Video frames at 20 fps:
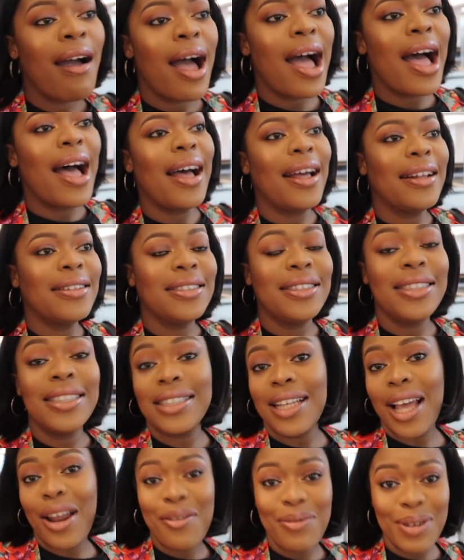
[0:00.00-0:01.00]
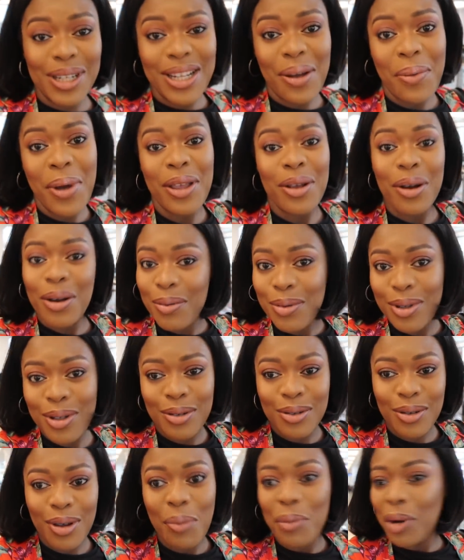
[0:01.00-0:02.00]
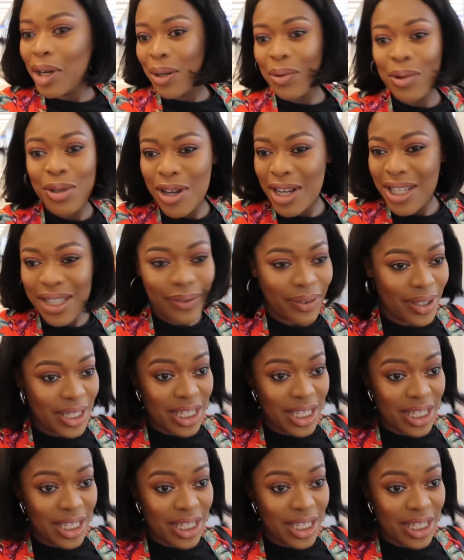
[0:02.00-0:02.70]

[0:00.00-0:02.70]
And this kind of place that when you come to, your money will just